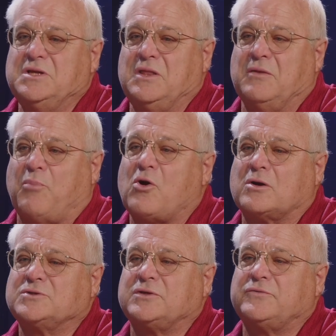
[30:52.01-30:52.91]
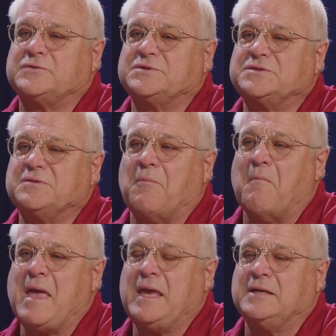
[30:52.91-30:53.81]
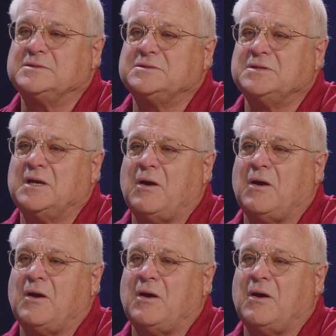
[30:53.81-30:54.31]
the Park Service makes